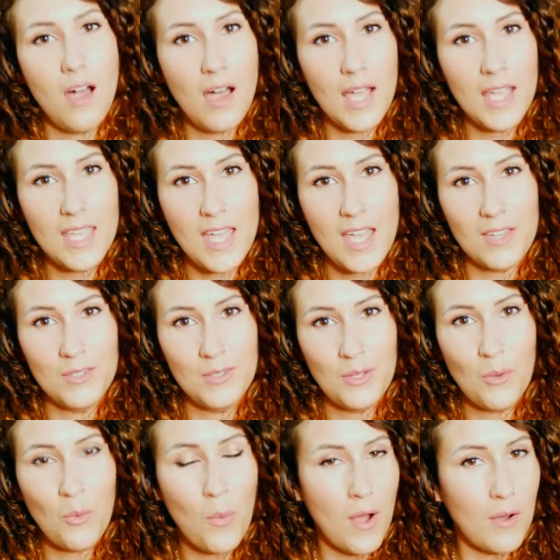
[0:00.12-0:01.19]
Hi and
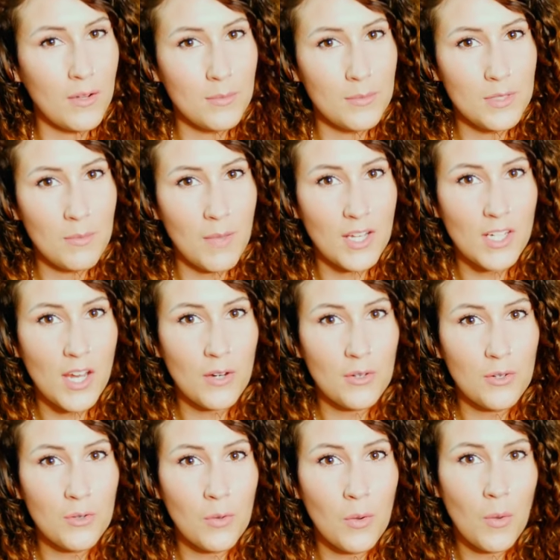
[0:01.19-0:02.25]
welcome to my
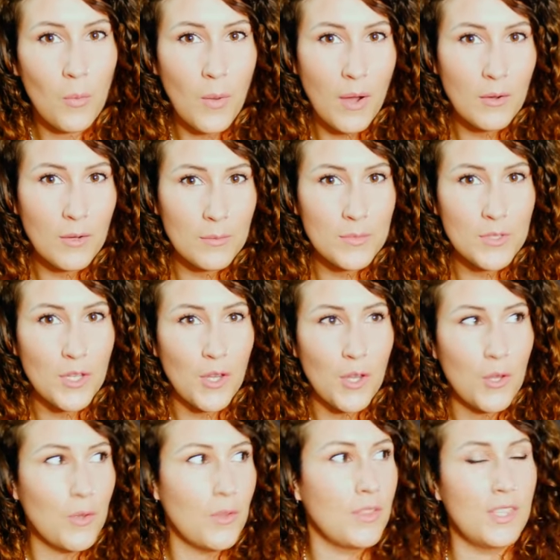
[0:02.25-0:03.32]
channel, welcome
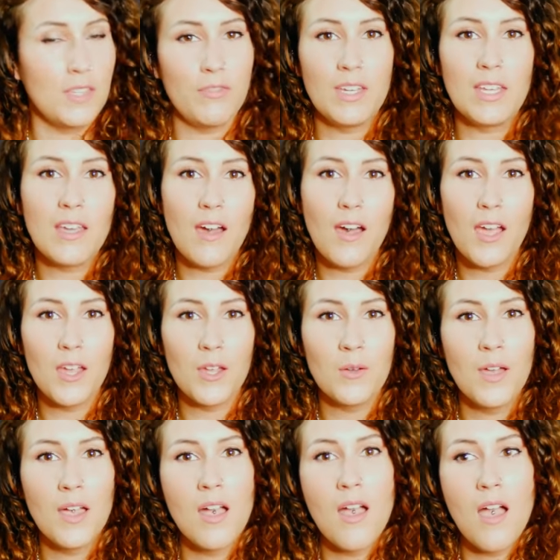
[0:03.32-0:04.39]
to the video.
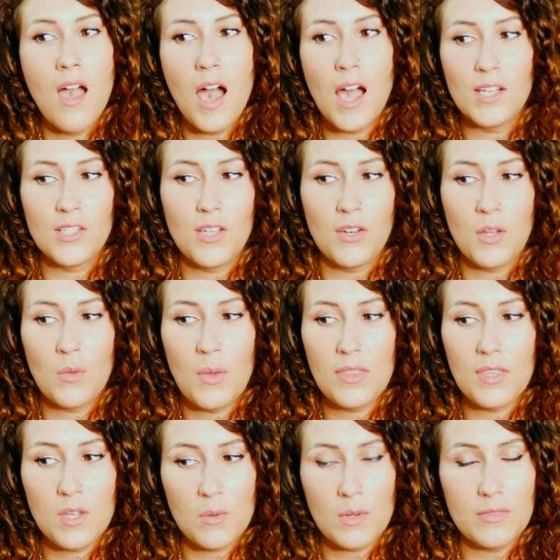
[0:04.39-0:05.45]
I don't know
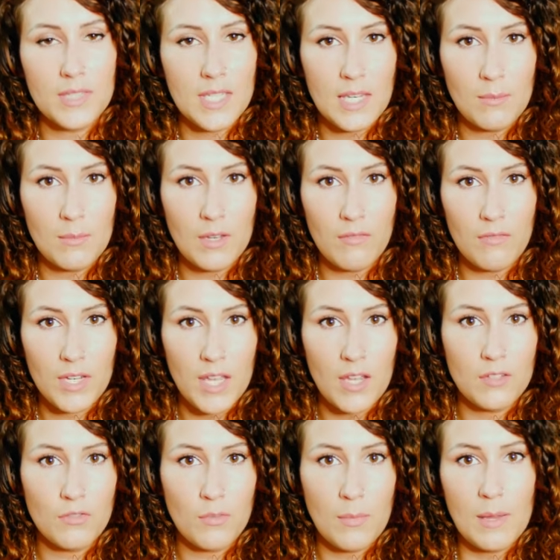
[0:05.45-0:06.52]
whether you will have seen
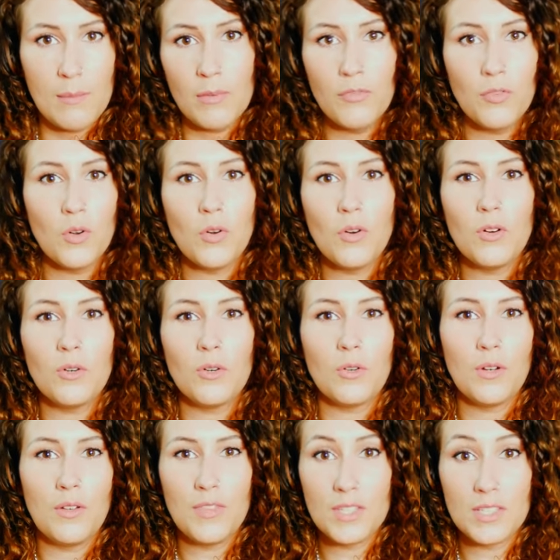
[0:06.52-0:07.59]
videos from me before
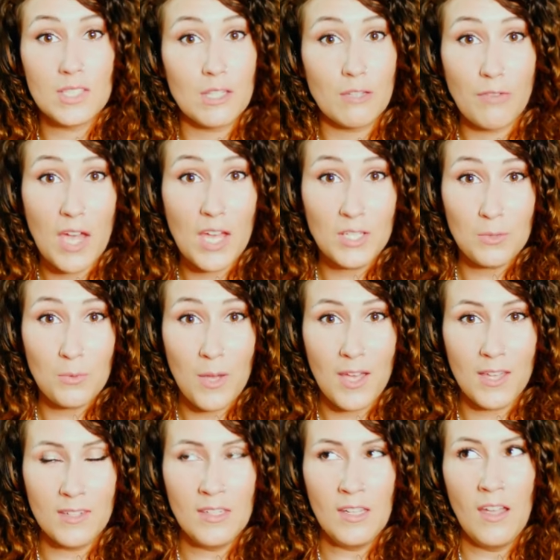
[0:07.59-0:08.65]
or if this is the first
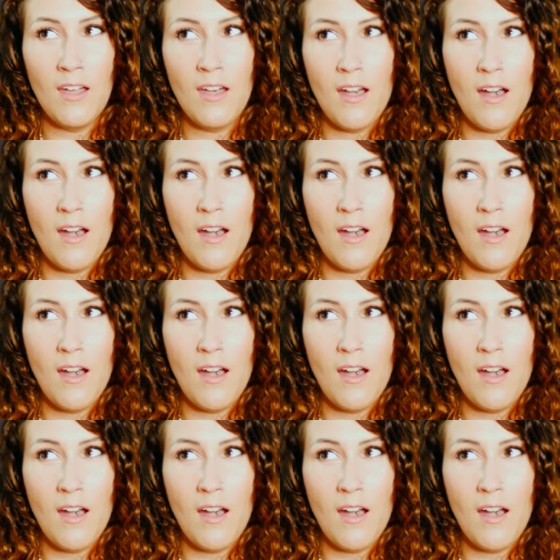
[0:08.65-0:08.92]
one.